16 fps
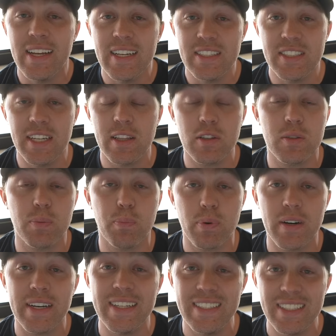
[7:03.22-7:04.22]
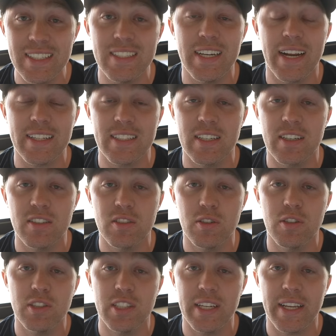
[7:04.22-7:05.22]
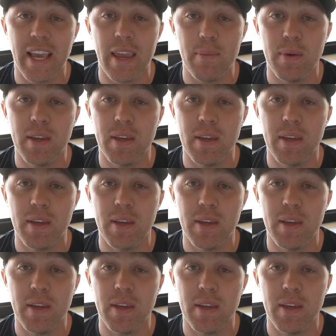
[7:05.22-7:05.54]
she looked pretty dejected as soon as she came